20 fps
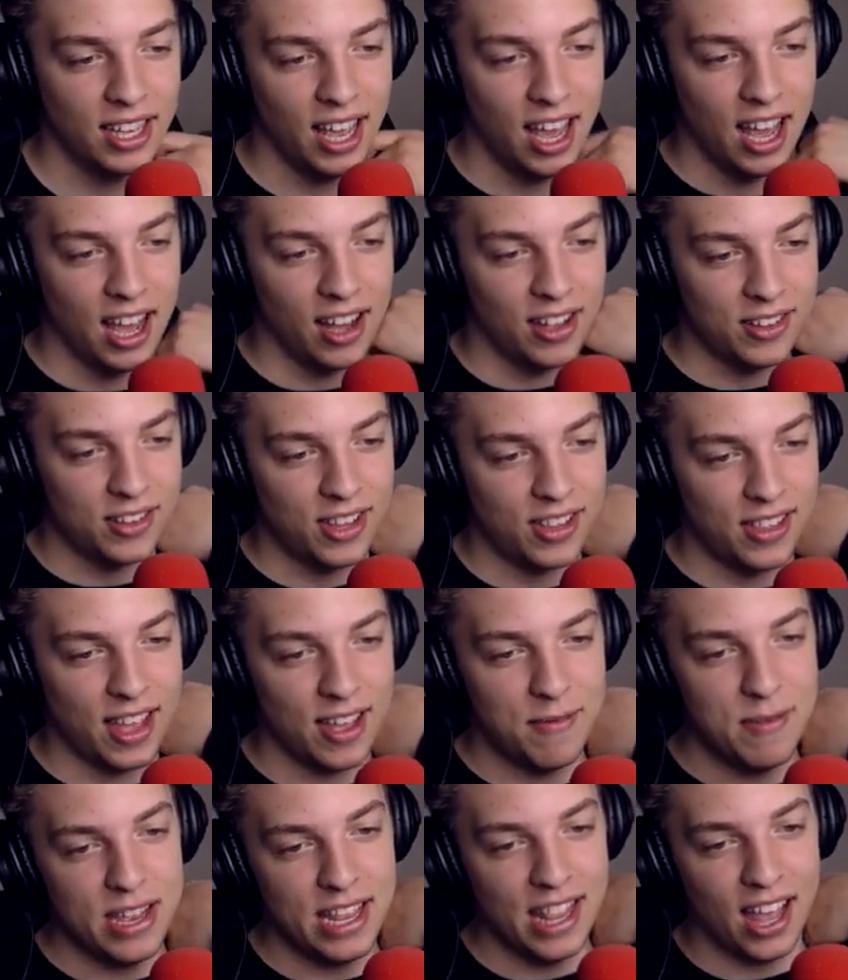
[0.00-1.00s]
Yeah. Does
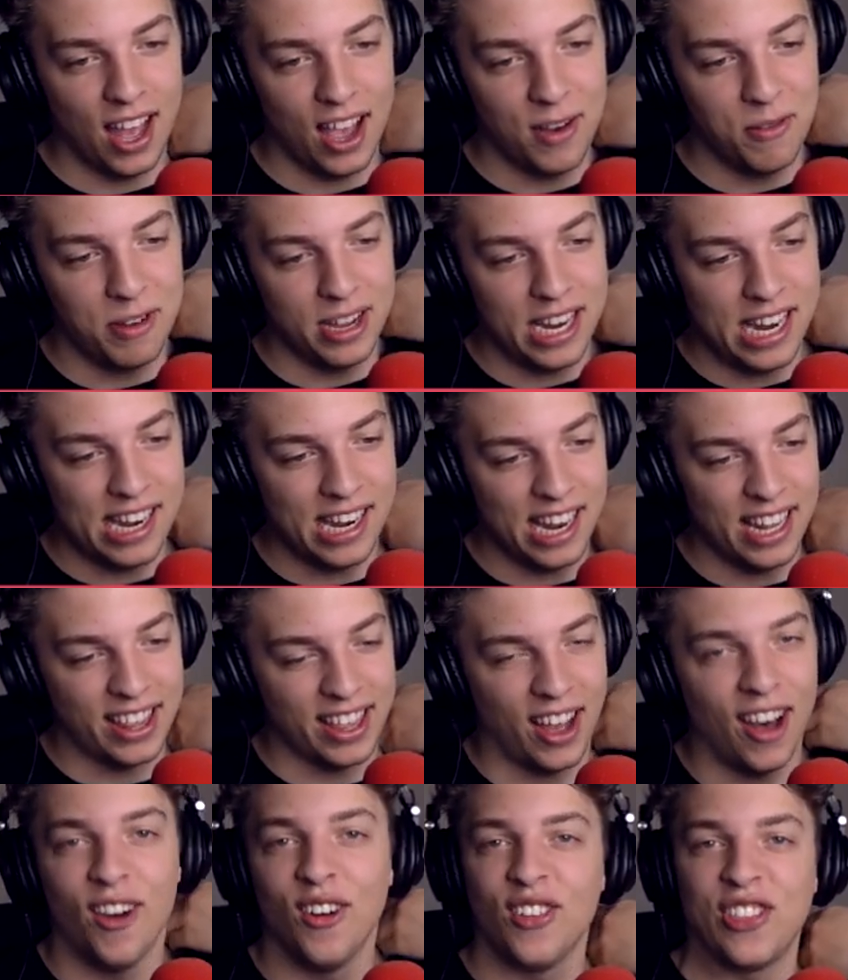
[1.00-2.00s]
that mean that I win
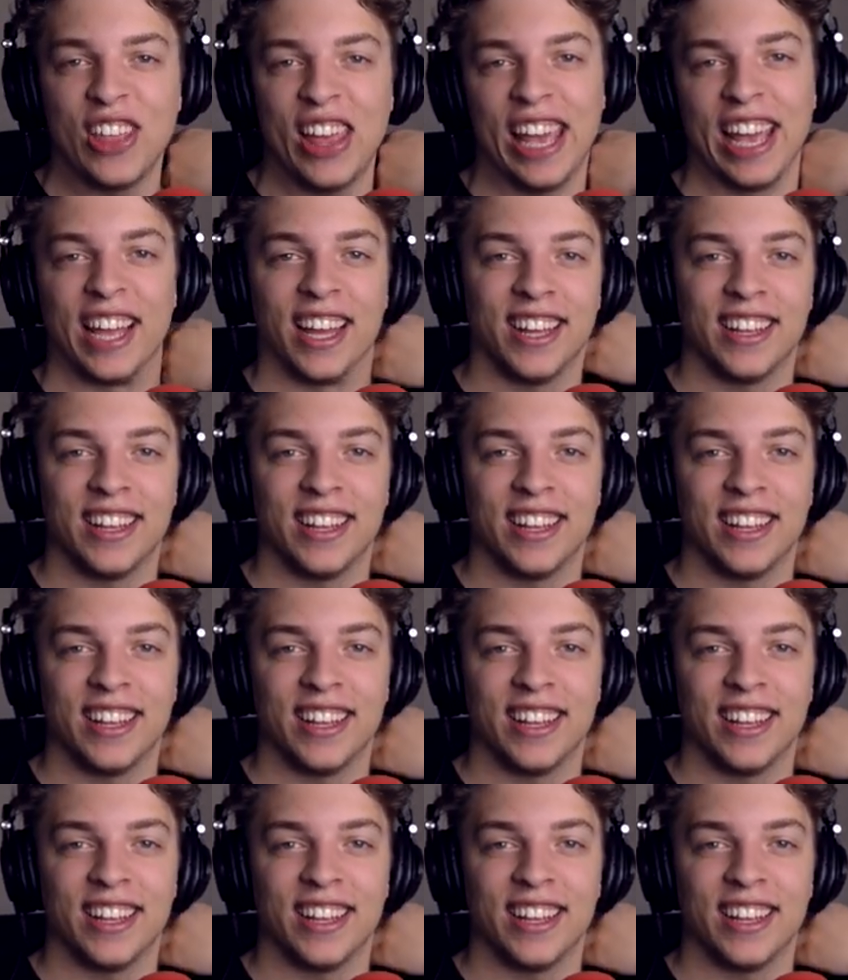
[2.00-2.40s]
the whole thing?